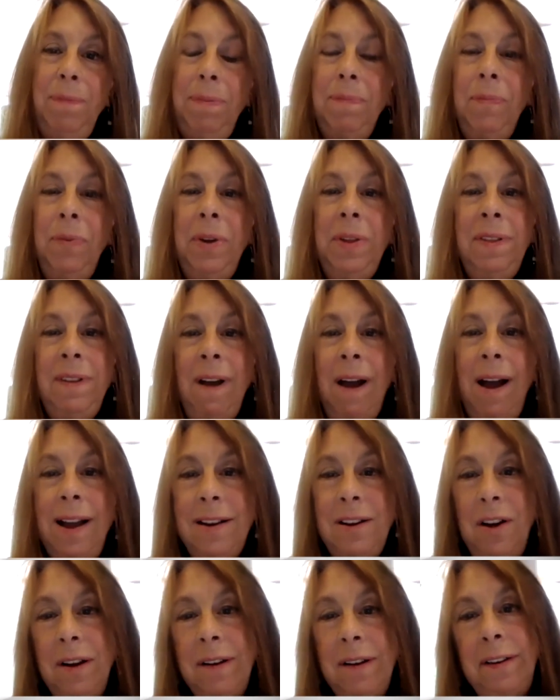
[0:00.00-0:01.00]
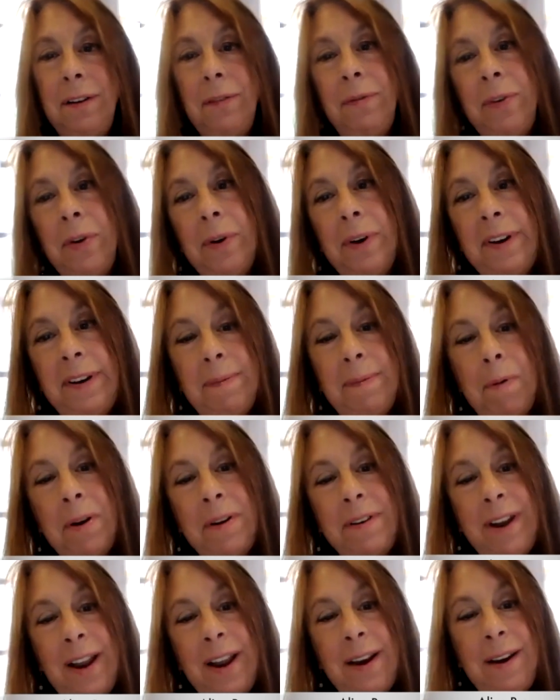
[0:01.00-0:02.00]
With dialogues, they're very
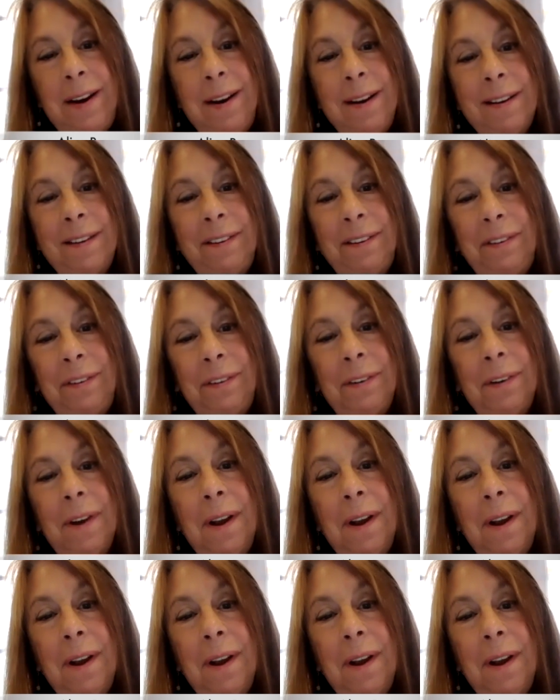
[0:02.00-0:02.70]
spontaneous.